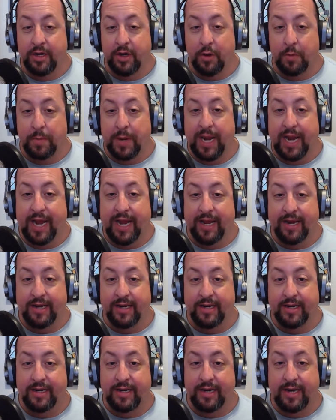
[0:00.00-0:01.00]
Pat
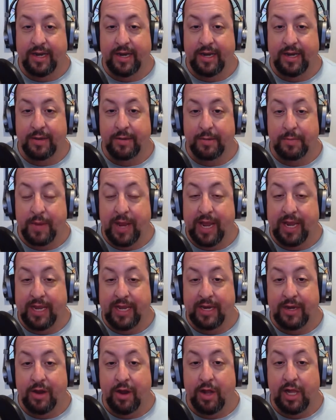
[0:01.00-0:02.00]
back
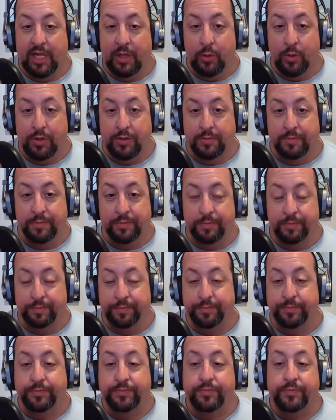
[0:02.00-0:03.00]
in Hollywood.
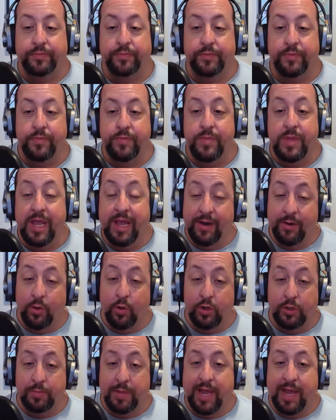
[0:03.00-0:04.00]
And of
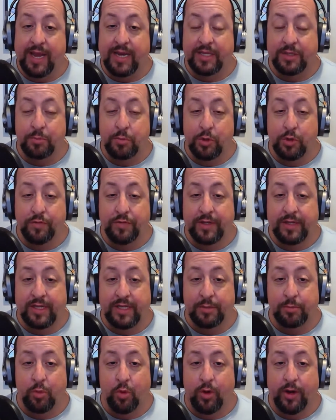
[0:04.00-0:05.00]
course, Pat has moved at
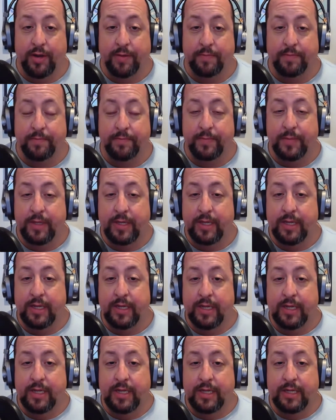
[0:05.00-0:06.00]
this point.
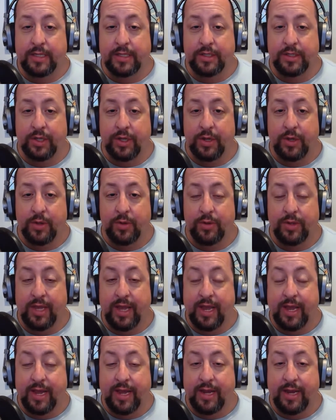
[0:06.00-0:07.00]
So
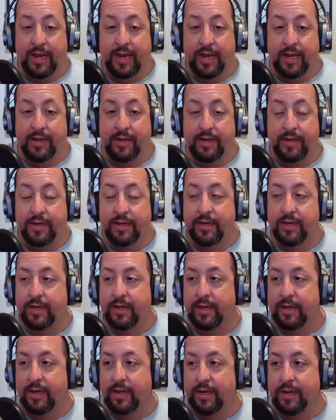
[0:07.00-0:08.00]
yeah, and
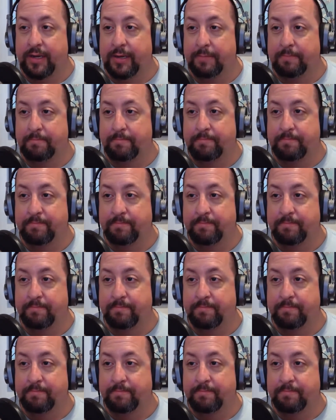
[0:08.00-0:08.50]
um,